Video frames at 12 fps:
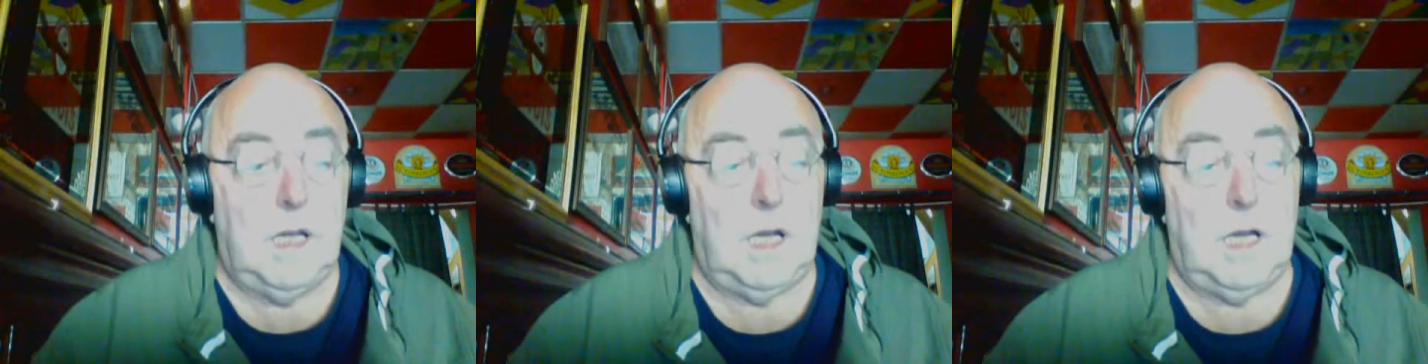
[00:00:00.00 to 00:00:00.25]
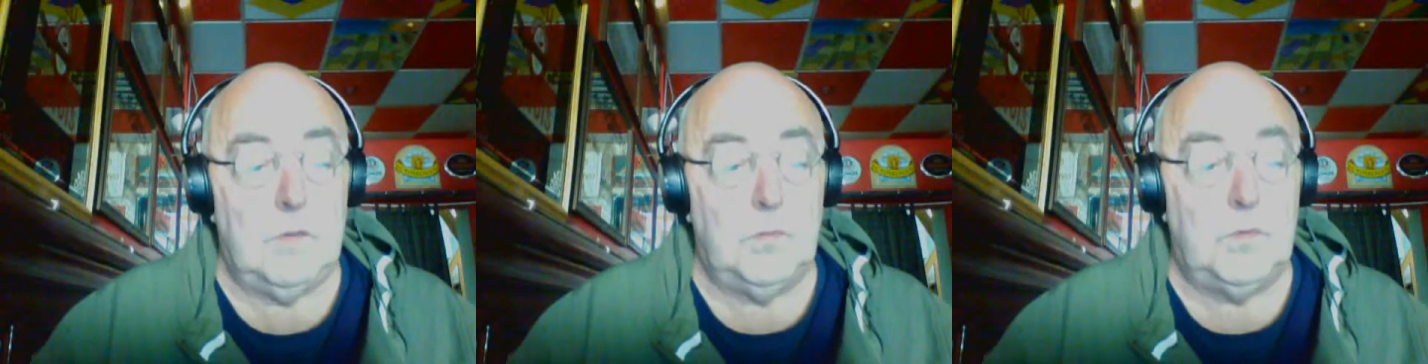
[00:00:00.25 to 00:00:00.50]

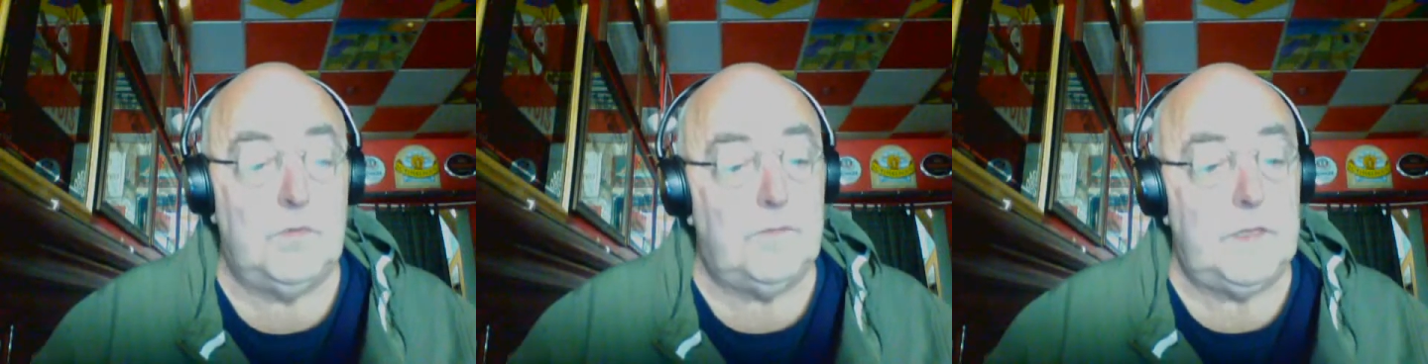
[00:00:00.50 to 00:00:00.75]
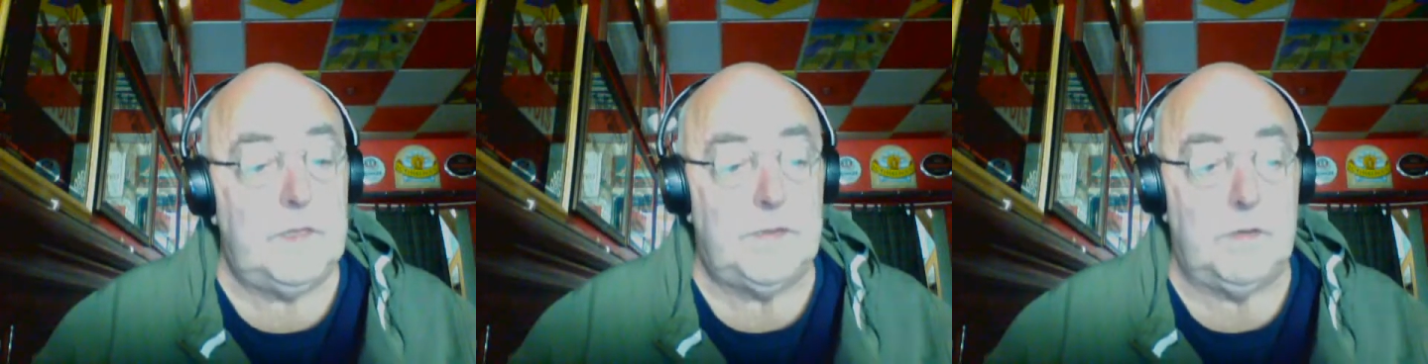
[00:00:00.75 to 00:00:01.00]
I would
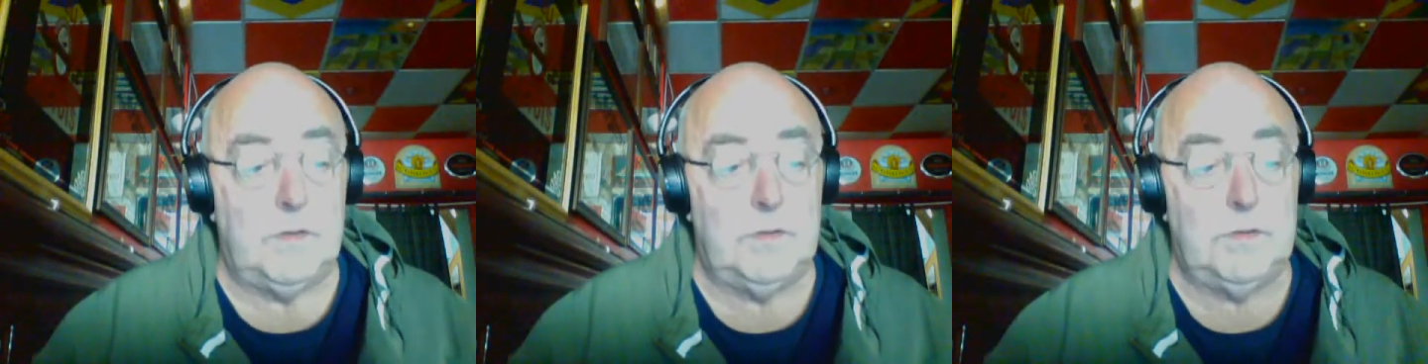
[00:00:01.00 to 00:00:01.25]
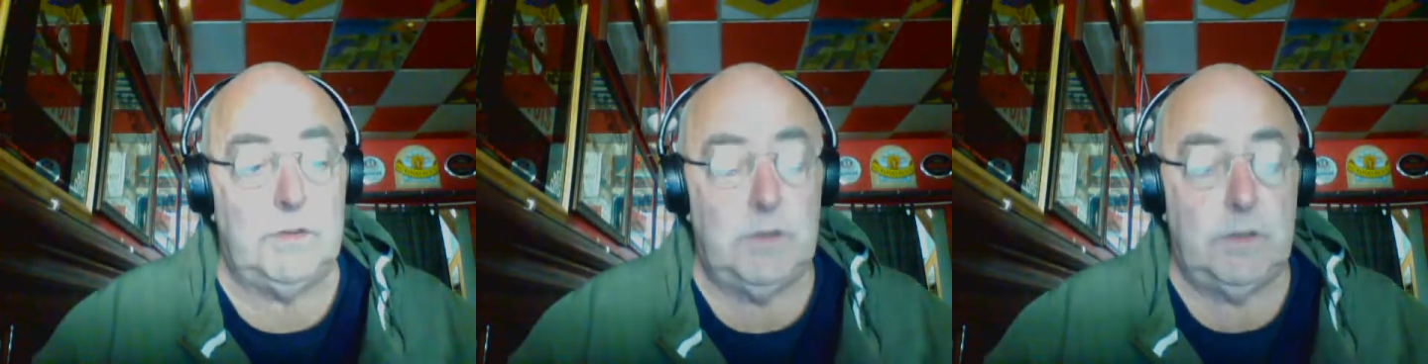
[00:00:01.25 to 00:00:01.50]

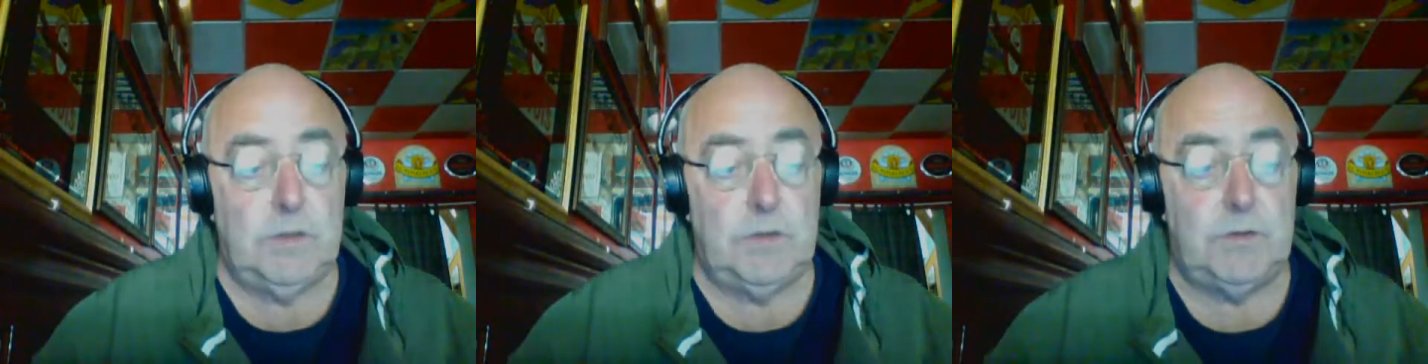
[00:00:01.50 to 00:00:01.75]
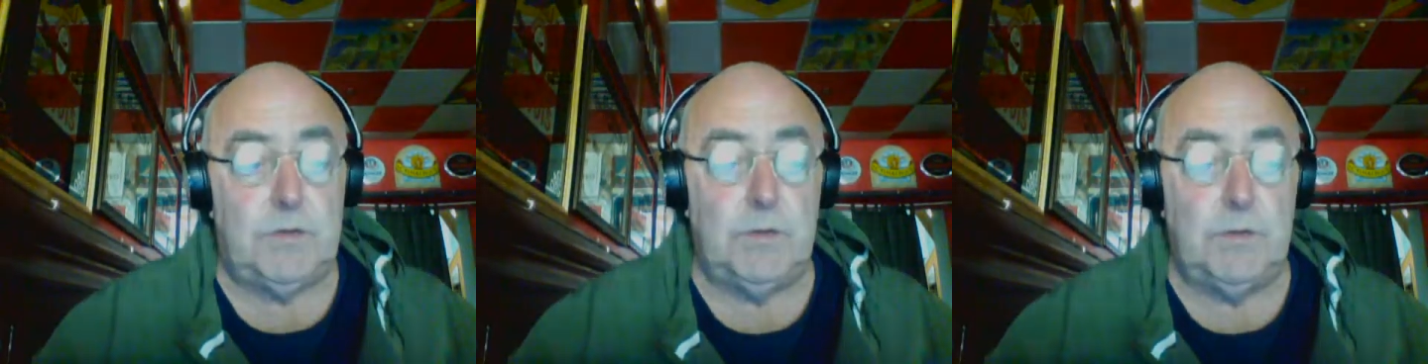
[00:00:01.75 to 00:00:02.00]
return
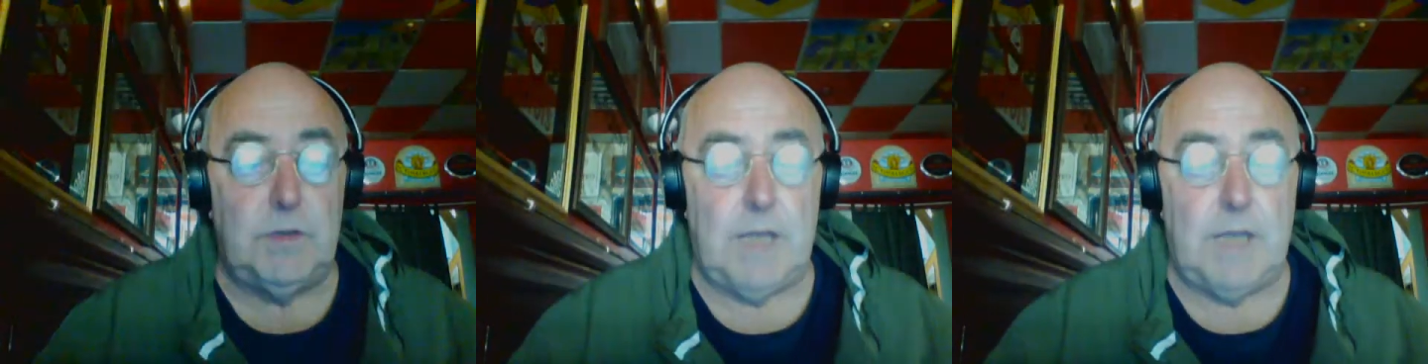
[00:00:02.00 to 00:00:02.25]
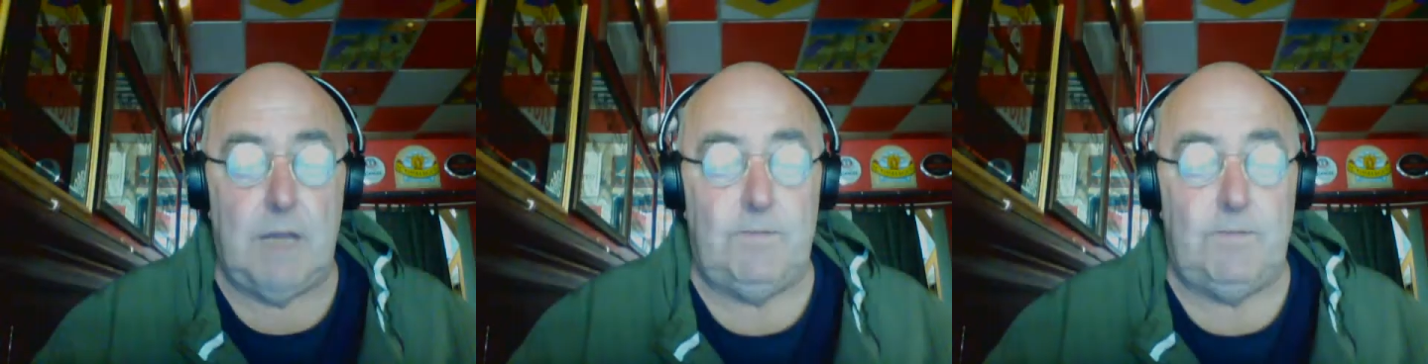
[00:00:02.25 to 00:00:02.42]
to their